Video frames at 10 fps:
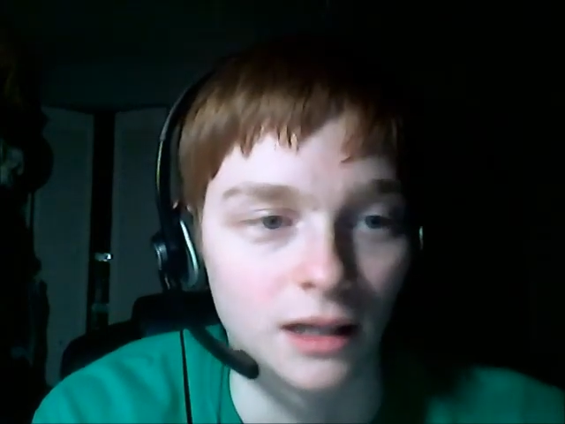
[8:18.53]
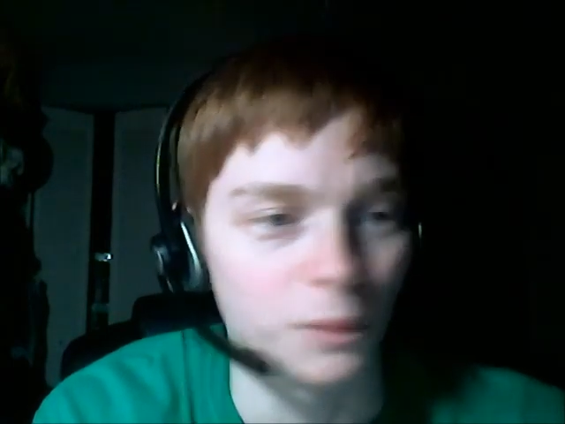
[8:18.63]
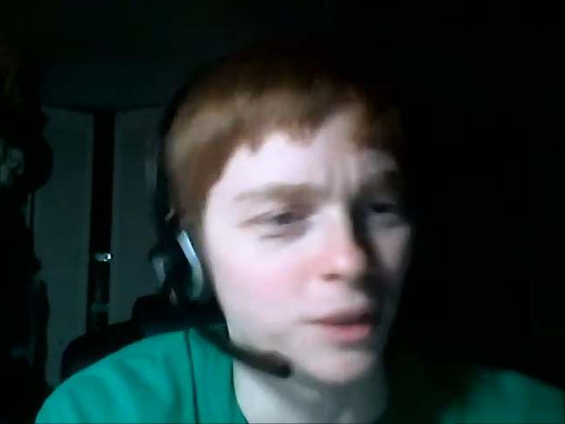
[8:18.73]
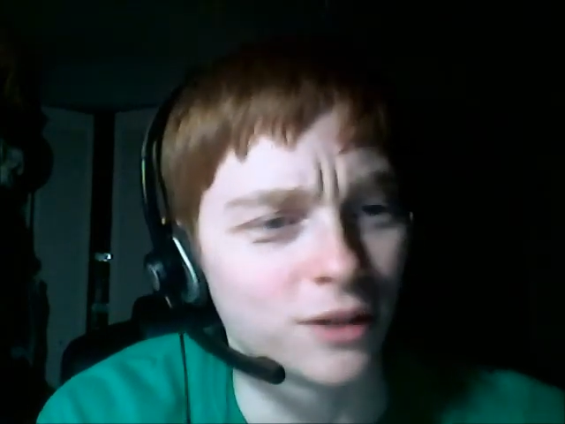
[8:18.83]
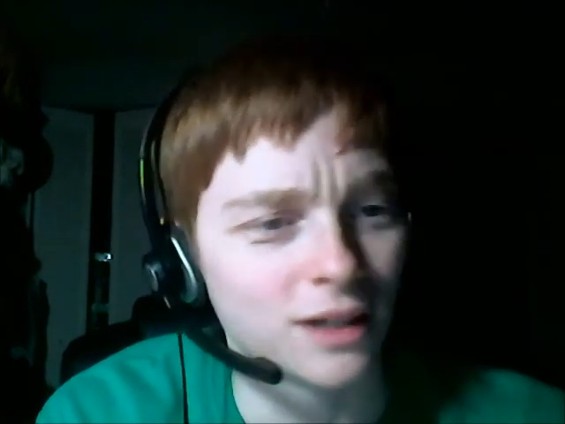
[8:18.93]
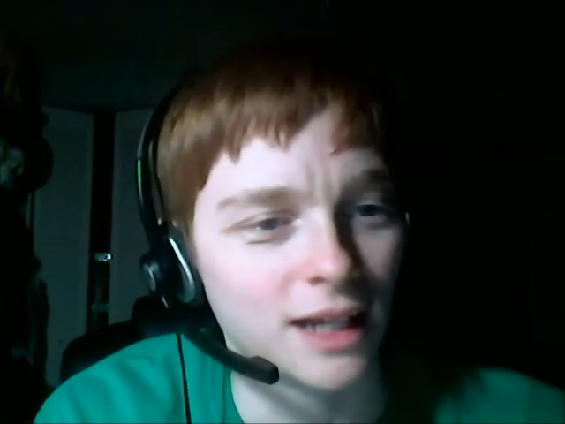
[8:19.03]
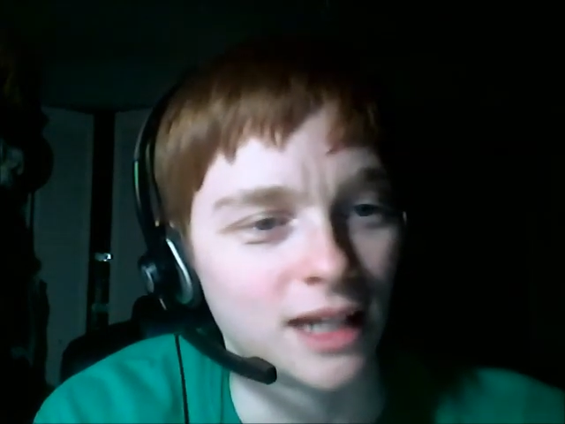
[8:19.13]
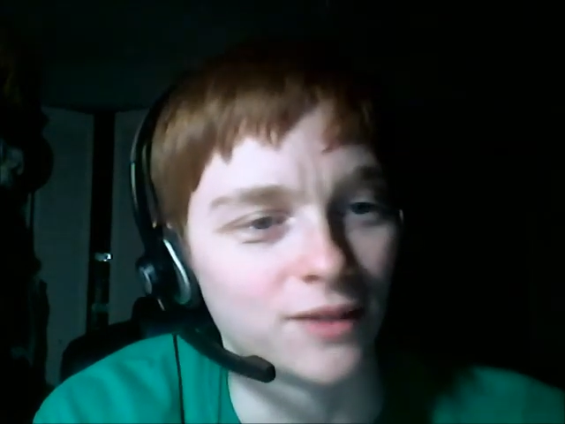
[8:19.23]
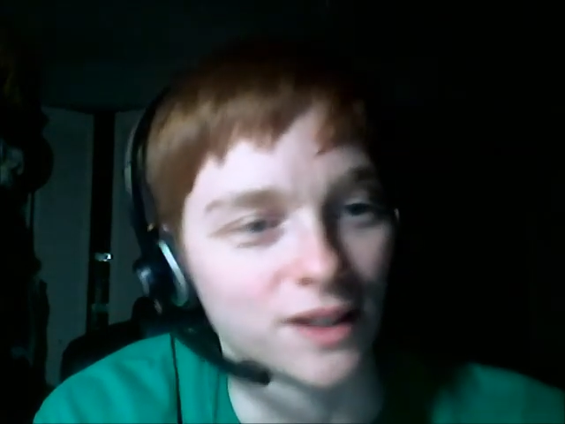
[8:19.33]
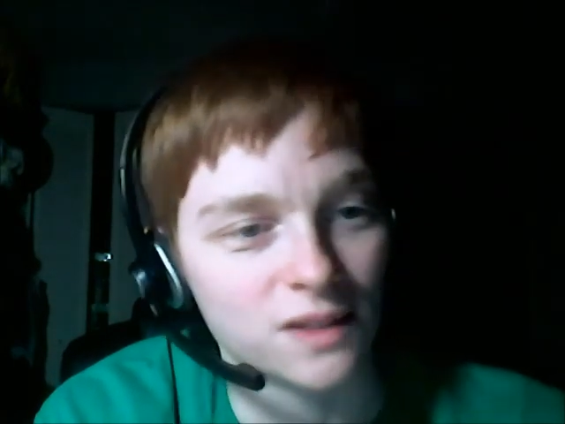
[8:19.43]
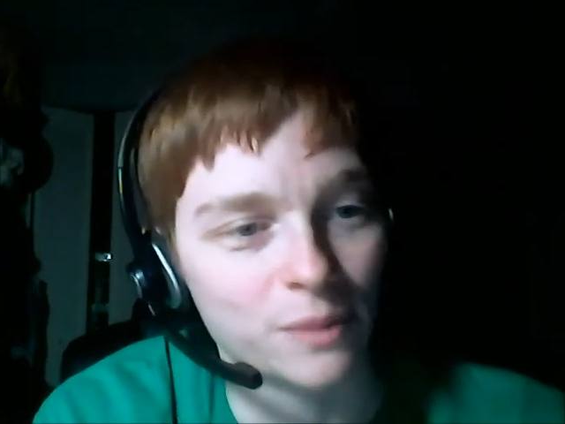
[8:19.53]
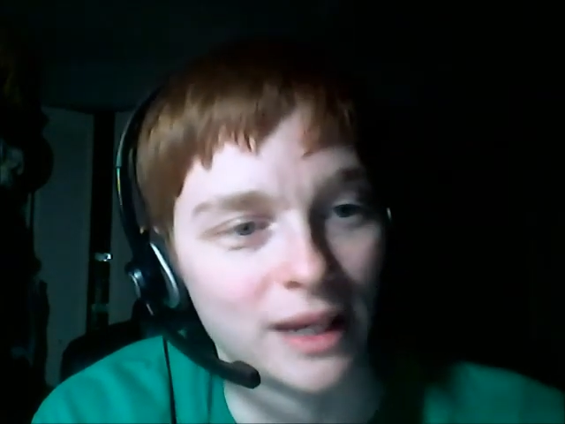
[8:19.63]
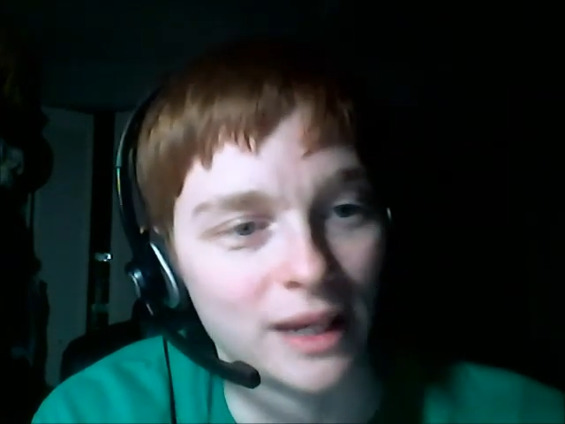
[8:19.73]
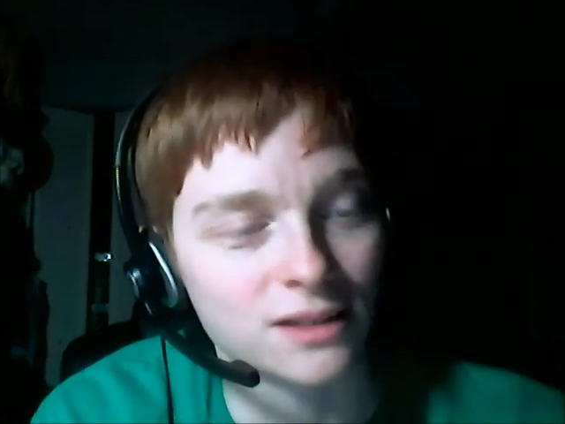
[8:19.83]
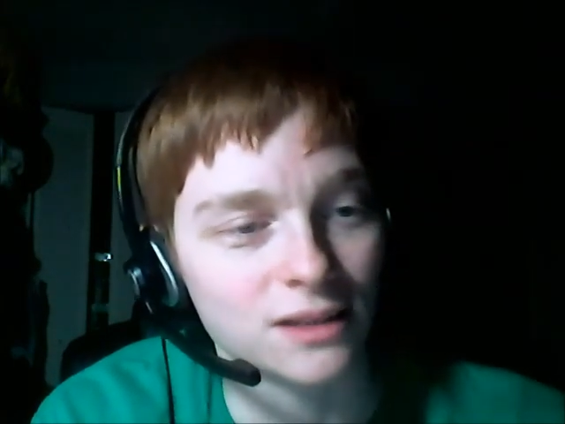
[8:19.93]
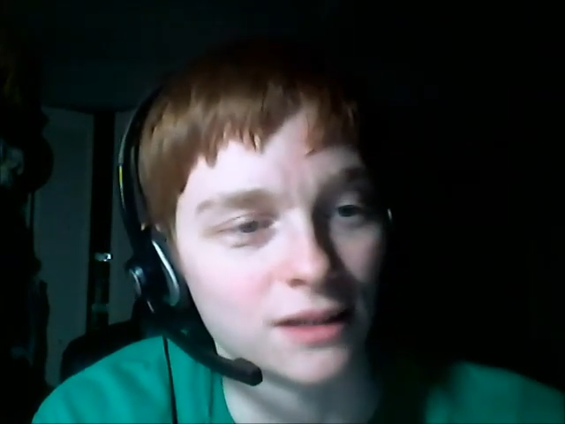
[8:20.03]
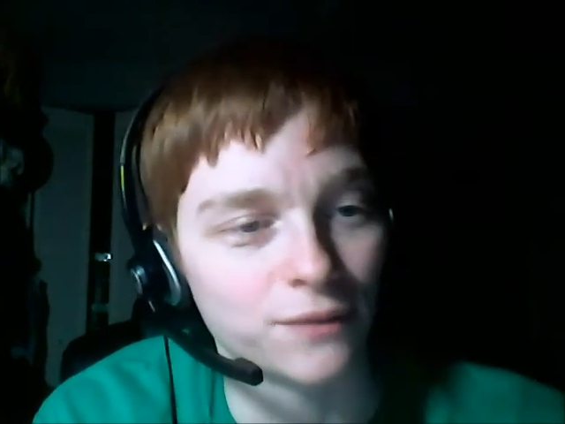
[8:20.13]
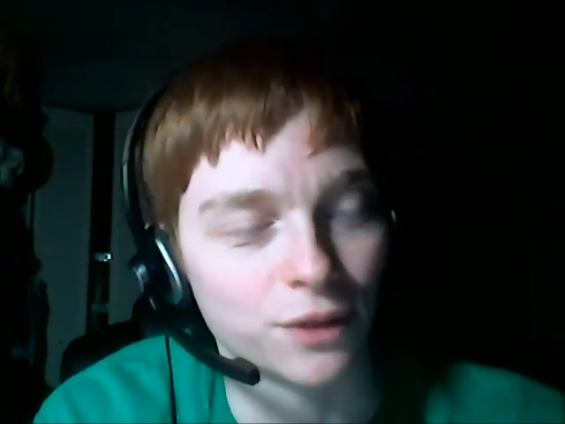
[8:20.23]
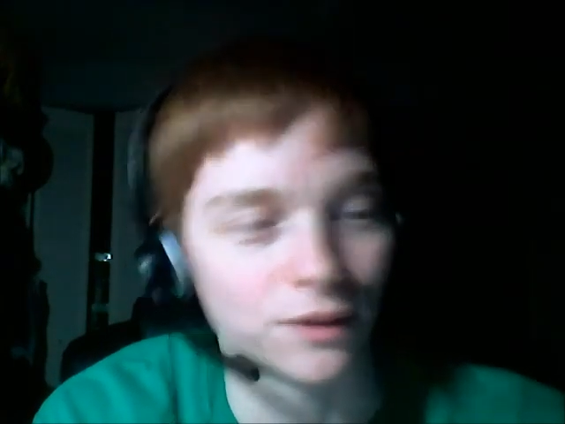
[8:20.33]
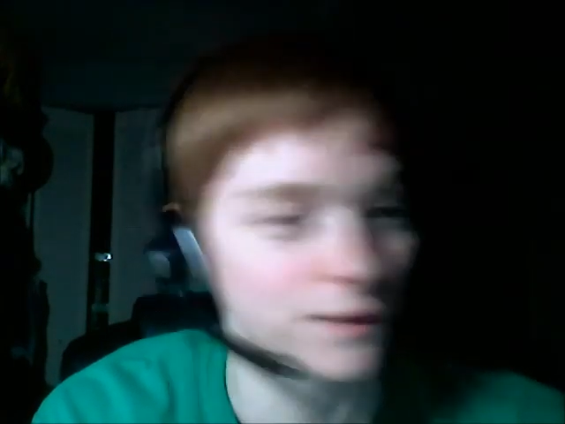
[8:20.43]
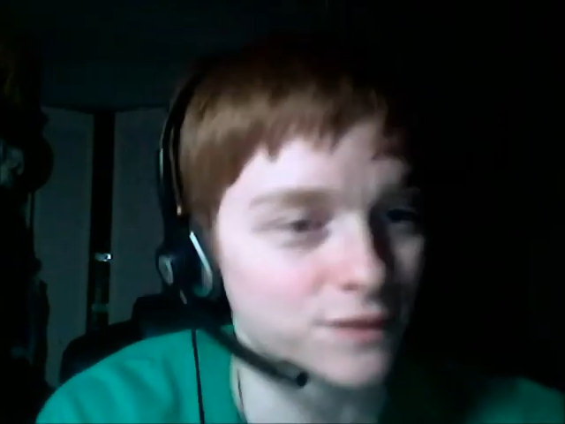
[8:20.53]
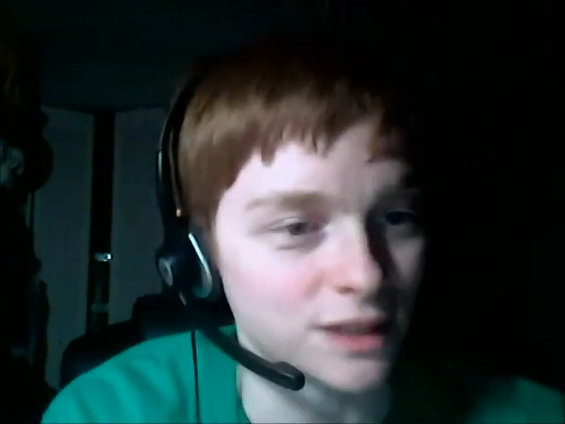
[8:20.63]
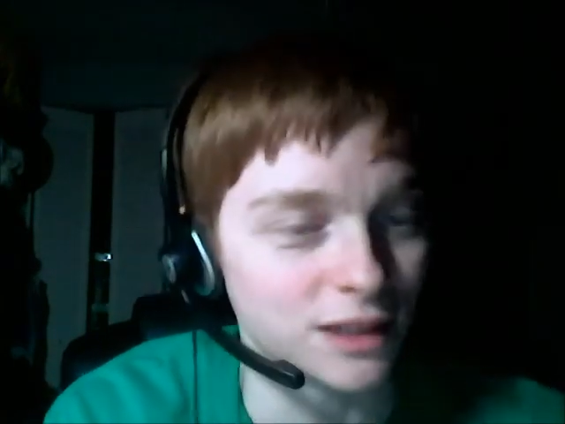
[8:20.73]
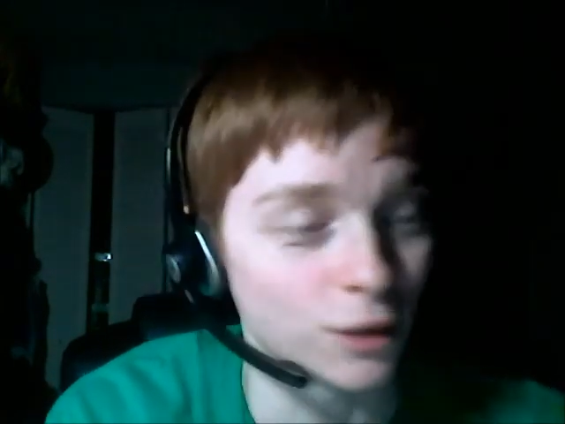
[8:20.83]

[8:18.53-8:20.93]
what you can kind of expect if you're lifting,